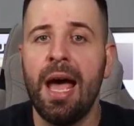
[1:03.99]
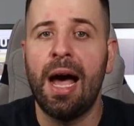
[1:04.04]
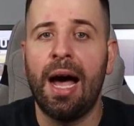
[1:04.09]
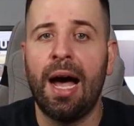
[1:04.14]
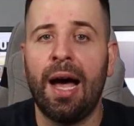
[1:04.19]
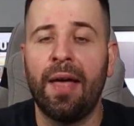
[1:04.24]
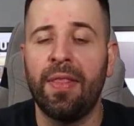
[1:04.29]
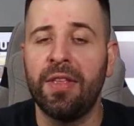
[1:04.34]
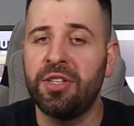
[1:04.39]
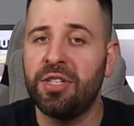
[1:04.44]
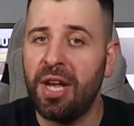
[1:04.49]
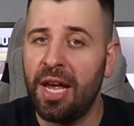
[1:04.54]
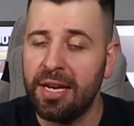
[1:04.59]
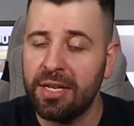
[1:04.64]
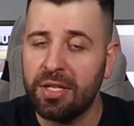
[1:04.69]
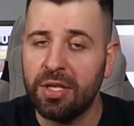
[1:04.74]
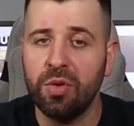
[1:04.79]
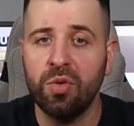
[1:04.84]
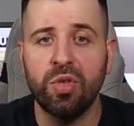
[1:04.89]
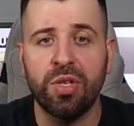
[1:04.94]
Uh, the
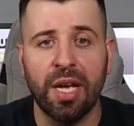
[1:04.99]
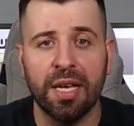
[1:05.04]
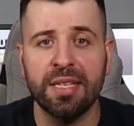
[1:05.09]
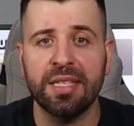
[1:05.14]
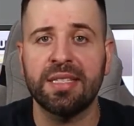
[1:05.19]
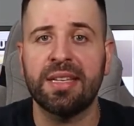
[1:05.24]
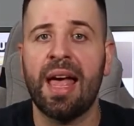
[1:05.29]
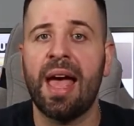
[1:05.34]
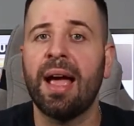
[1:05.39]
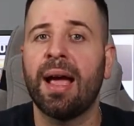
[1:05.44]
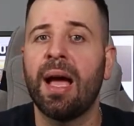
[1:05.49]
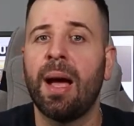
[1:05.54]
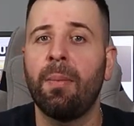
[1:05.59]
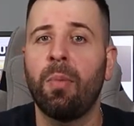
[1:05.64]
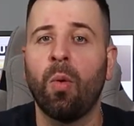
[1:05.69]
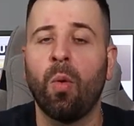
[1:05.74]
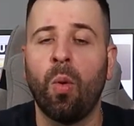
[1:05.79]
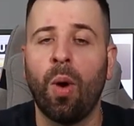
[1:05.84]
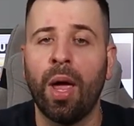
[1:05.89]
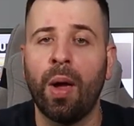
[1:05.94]
Gen 2 does stack up
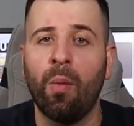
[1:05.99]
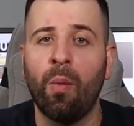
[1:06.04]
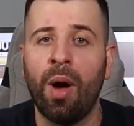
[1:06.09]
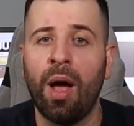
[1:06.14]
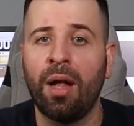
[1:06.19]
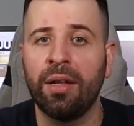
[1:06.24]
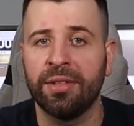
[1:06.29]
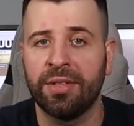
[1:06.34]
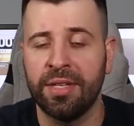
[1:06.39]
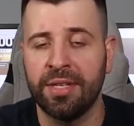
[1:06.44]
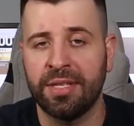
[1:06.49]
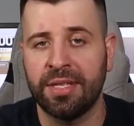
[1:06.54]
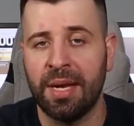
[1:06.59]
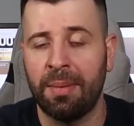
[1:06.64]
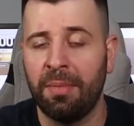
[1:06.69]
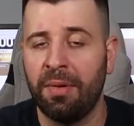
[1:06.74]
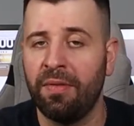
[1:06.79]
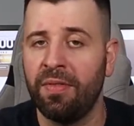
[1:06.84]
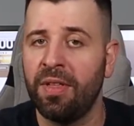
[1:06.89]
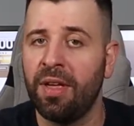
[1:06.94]
up quite well to
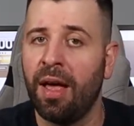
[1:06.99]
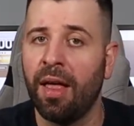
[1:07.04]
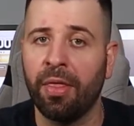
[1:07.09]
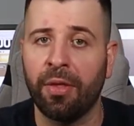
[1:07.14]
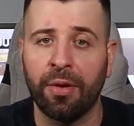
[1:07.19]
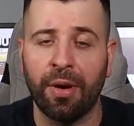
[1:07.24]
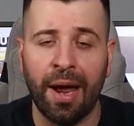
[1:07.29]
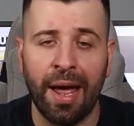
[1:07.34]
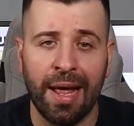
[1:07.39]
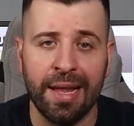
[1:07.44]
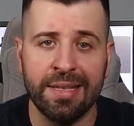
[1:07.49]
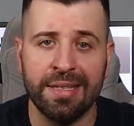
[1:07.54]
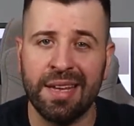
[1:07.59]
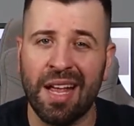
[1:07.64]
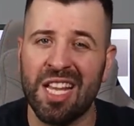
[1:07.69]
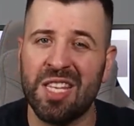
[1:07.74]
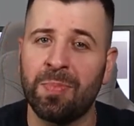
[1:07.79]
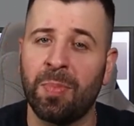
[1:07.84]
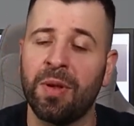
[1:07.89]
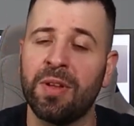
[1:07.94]
some of the other
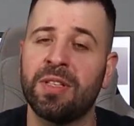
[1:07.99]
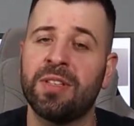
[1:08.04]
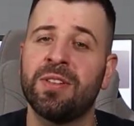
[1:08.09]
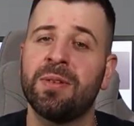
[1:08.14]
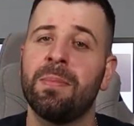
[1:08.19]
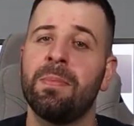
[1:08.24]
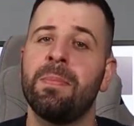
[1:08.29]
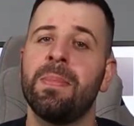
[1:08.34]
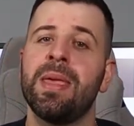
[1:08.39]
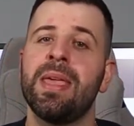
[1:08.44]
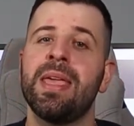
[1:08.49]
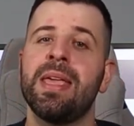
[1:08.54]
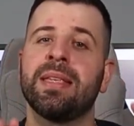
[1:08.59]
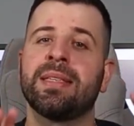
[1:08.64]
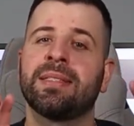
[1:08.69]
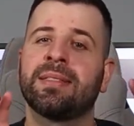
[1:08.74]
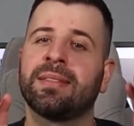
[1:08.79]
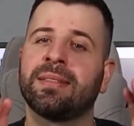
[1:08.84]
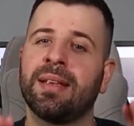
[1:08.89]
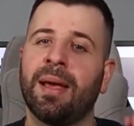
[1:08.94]
headsets, but to me,
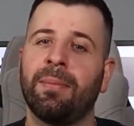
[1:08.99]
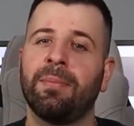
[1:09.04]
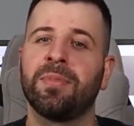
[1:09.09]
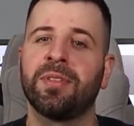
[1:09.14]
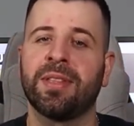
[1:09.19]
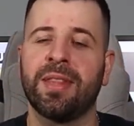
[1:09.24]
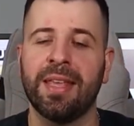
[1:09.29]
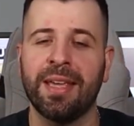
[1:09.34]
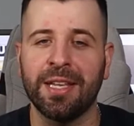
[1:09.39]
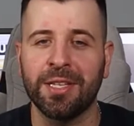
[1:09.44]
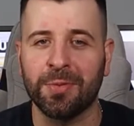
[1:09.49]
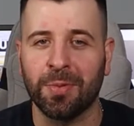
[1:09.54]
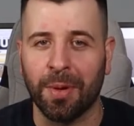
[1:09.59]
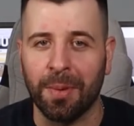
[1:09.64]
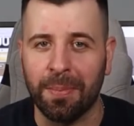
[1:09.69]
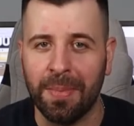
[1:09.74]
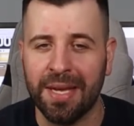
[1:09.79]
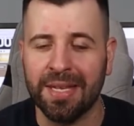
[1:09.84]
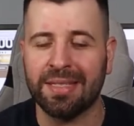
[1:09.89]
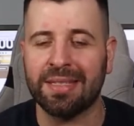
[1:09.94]
some things were
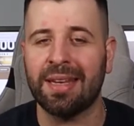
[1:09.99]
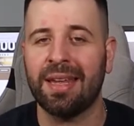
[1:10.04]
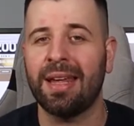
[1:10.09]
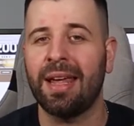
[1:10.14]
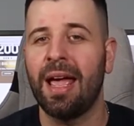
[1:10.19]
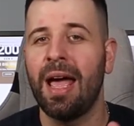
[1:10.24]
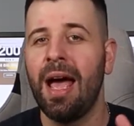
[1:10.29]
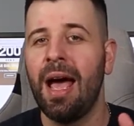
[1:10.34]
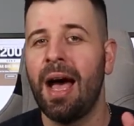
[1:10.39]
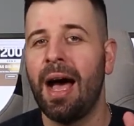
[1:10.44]
missing.